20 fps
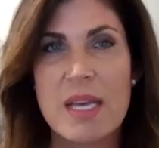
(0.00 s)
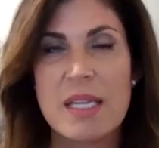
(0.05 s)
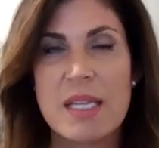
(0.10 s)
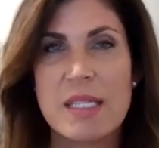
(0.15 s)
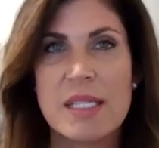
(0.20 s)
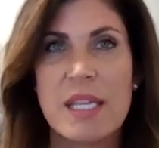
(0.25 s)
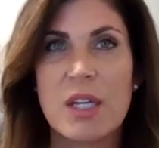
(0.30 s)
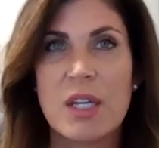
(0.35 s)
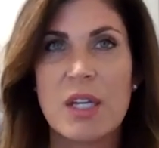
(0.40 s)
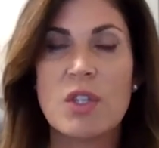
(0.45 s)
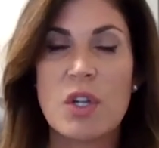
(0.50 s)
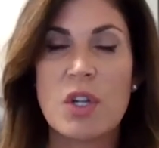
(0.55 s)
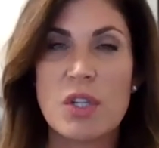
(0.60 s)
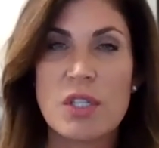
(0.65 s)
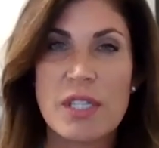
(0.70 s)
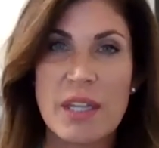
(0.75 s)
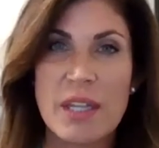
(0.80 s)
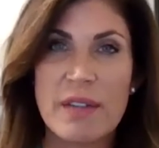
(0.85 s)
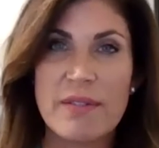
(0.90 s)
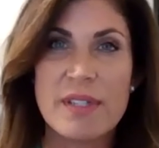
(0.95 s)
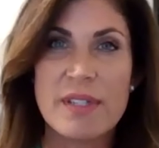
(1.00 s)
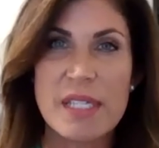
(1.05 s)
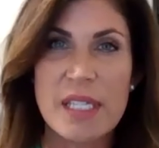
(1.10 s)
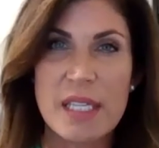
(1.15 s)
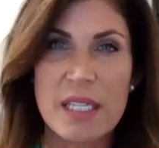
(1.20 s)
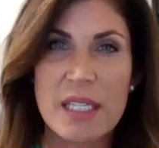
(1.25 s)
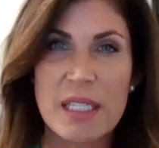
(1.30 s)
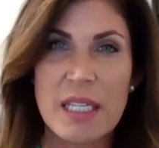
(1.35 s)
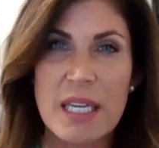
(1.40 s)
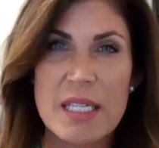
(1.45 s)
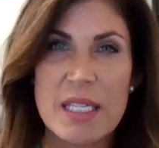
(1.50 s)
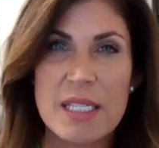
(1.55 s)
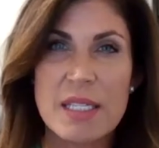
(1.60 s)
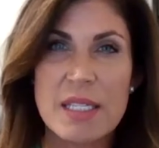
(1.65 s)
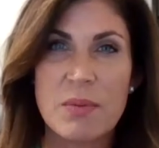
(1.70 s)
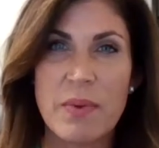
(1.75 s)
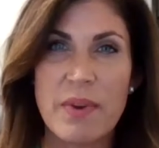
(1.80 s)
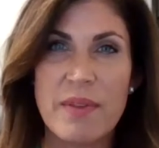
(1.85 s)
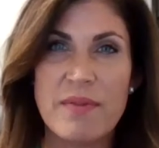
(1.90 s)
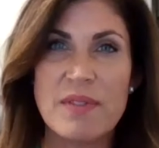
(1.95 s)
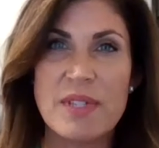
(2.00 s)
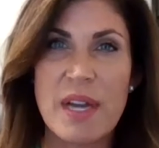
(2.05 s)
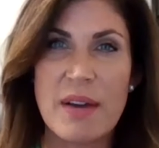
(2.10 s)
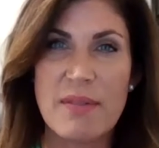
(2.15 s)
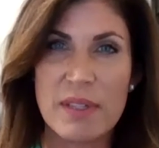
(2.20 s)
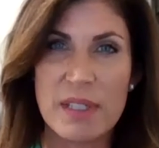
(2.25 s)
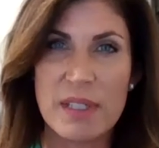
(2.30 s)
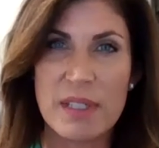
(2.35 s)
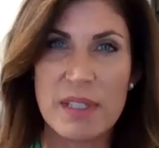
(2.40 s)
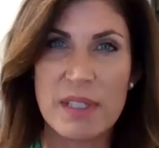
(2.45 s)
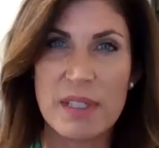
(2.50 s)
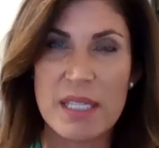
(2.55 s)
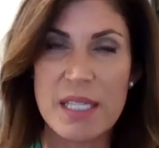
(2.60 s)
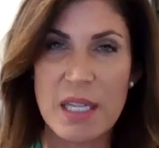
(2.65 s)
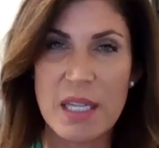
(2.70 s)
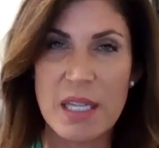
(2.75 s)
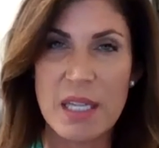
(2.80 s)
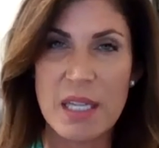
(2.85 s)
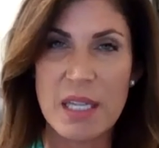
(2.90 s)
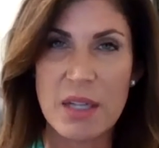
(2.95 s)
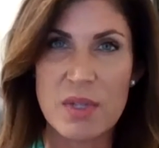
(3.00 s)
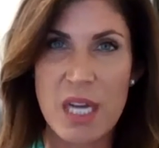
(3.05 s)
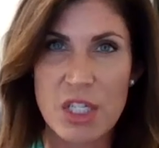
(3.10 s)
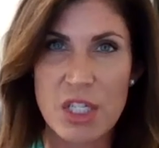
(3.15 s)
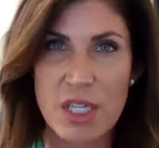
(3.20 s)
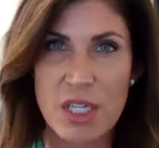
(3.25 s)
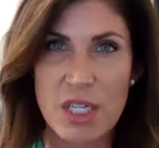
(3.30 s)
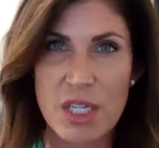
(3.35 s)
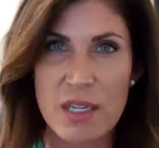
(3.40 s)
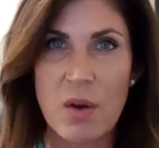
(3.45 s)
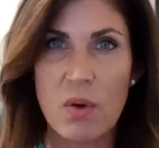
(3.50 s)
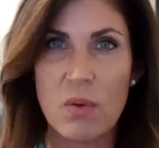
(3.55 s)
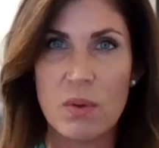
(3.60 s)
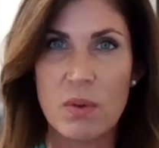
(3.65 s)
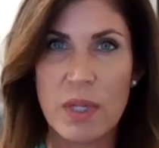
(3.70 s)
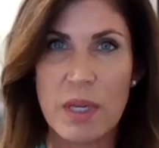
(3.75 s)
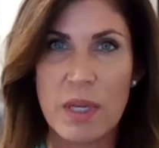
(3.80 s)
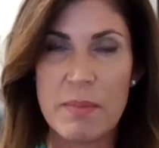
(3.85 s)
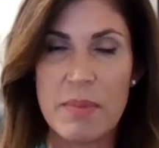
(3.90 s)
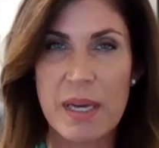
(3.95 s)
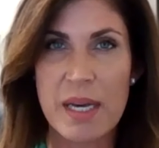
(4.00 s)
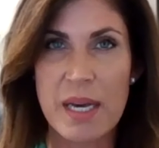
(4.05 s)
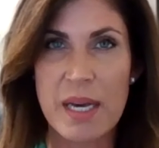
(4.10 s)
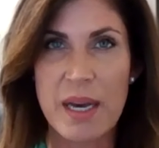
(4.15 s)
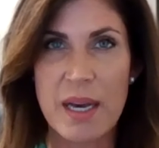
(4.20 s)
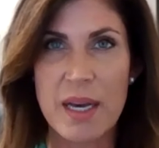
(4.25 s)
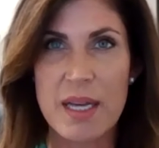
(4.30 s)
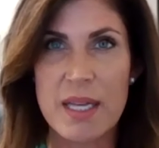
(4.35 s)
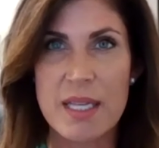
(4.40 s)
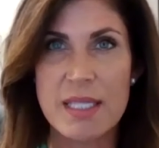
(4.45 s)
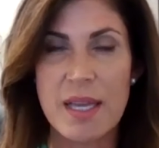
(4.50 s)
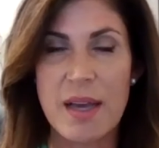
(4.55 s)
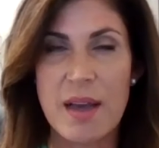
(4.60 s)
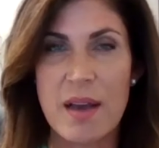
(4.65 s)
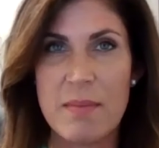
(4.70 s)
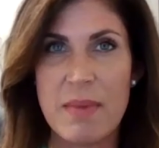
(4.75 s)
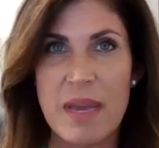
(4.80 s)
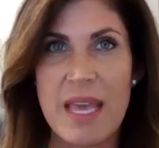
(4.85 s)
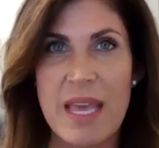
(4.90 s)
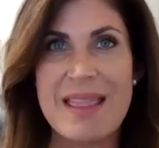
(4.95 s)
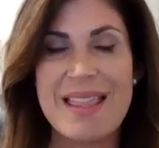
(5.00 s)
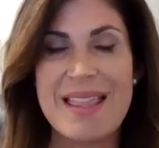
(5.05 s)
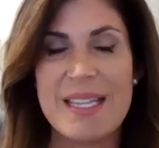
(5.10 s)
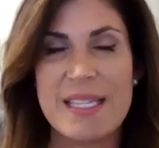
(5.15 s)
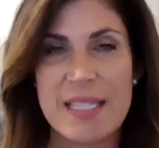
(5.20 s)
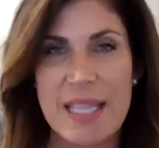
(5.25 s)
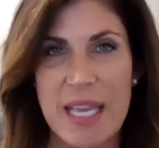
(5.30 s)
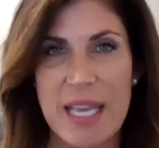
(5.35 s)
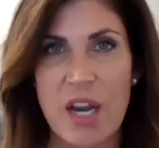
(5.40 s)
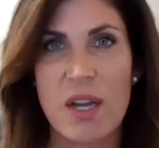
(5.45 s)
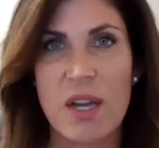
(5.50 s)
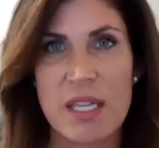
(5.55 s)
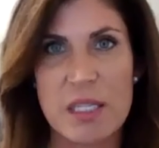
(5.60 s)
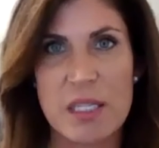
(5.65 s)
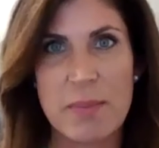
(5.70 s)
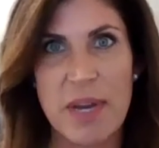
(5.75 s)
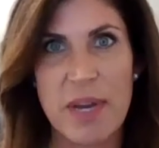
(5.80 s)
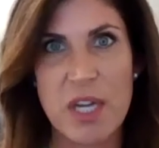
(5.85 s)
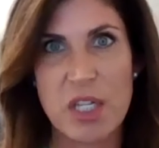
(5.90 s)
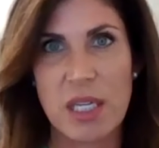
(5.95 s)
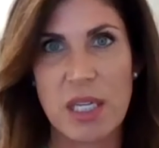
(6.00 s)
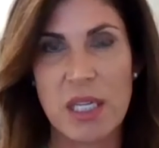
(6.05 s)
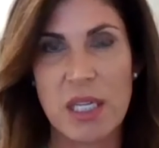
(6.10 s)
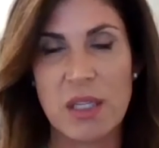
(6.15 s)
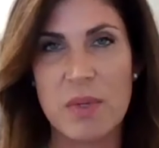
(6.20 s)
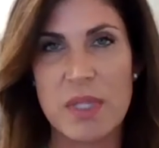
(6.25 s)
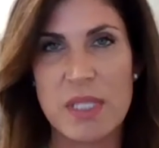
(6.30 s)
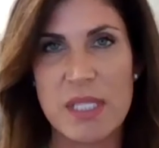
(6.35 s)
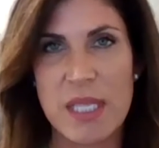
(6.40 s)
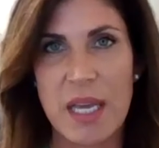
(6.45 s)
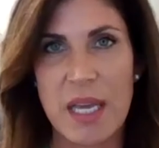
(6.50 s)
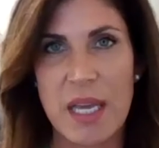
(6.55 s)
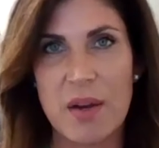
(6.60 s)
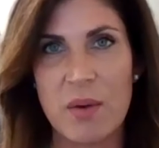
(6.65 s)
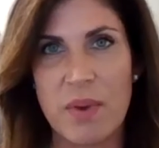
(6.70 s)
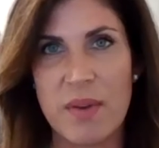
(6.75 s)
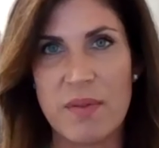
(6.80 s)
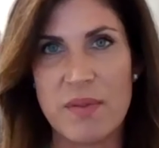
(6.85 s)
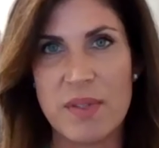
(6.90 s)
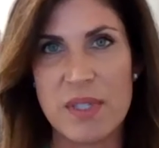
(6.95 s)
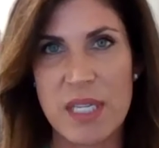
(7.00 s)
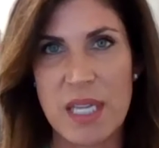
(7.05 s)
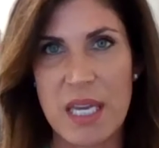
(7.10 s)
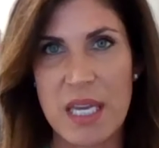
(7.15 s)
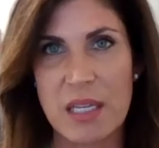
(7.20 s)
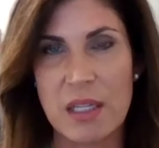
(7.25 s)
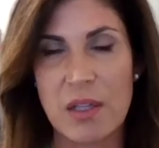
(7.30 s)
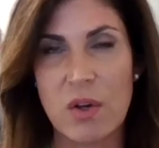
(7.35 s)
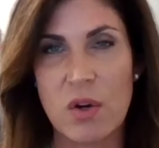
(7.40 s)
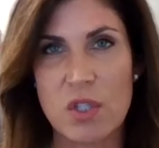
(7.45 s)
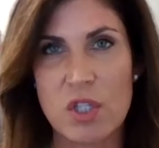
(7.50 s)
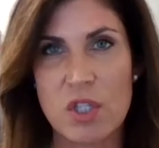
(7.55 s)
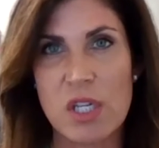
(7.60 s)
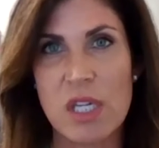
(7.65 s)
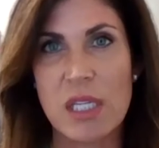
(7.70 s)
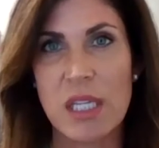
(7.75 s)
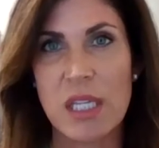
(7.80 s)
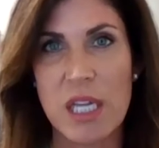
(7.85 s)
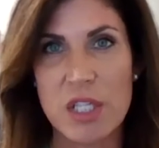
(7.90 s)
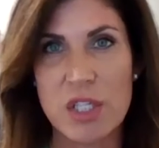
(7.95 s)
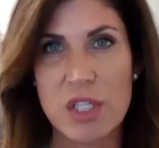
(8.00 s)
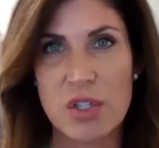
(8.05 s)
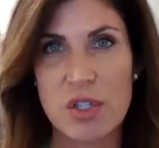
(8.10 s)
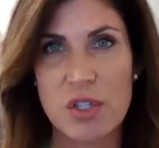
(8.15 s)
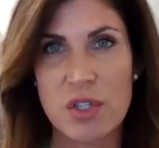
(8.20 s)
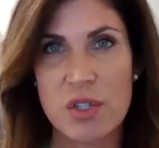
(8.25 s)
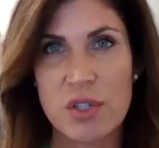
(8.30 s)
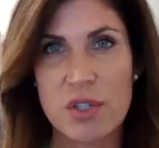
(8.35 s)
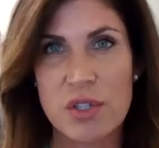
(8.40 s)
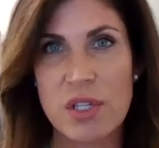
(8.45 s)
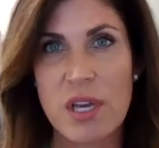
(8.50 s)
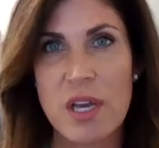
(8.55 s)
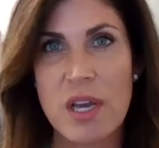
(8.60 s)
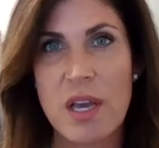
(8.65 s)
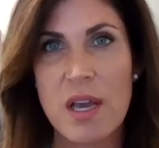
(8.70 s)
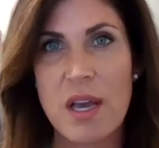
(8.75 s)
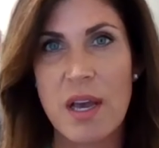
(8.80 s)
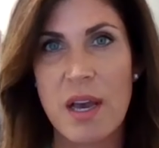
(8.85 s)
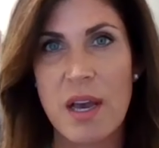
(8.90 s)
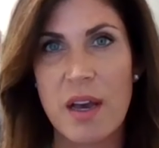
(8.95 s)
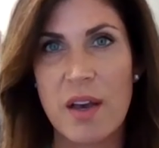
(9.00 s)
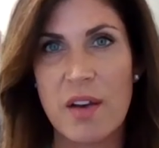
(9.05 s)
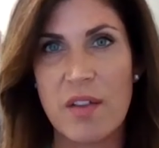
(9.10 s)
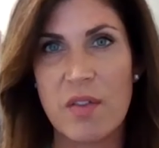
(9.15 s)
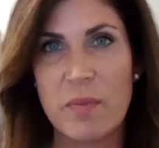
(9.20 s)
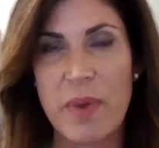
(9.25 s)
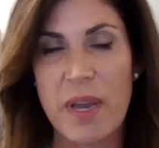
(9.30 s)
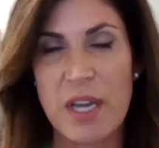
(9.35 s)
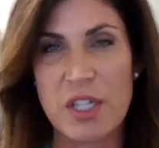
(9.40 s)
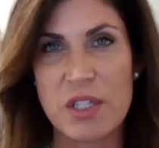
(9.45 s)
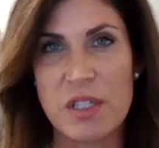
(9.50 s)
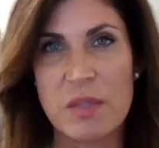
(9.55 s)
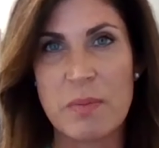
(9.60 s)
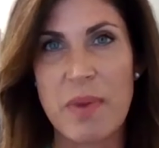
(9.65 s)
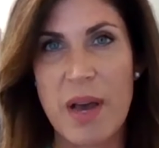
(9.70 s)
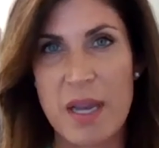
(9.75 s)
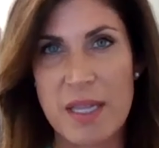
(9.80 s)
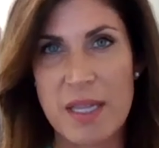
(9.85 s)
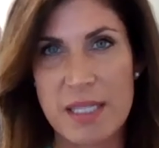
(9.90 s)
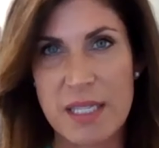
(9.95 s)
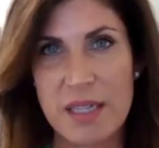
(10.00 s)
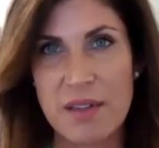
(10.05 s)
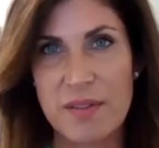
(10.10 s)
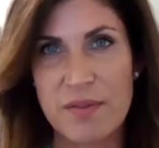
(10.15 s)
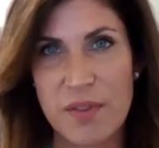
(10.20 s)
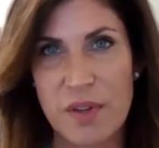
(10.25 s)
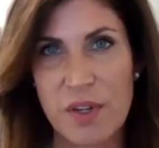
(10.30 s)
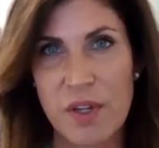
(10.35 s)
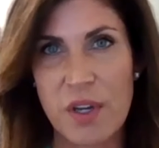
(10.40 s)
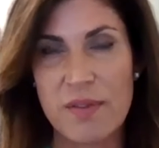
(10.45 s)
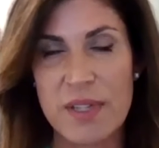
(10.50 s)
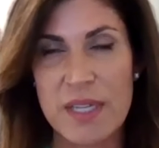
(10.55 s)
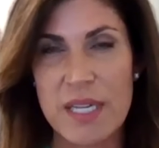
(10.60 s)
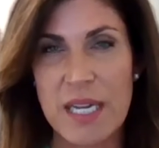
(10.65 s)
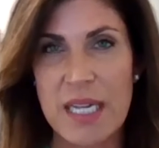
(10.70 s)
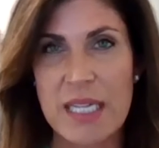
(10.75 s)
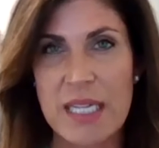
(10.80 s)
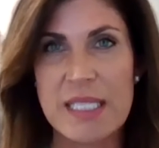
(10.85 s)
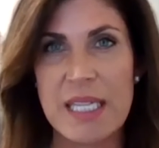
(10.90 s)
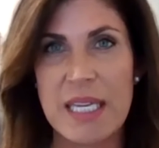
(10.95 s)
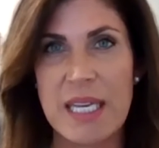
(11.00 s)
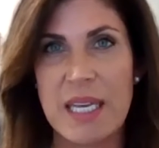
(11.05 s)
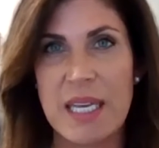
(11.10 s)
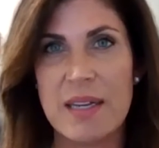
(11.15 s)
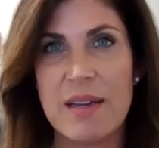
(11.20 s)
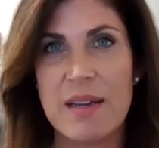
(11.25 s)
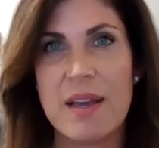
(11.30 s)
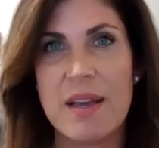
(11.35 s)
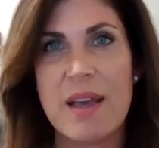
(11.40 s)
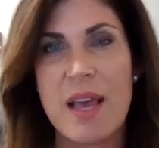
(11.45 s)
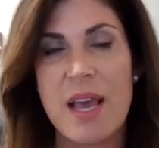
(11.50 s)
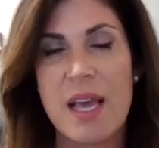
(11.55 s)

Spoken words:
Skilled nursing facilities, we've definitely seen a reduction only because in this area, especially in Louisiana, we've seen large clusters of patients positive for COVID-19.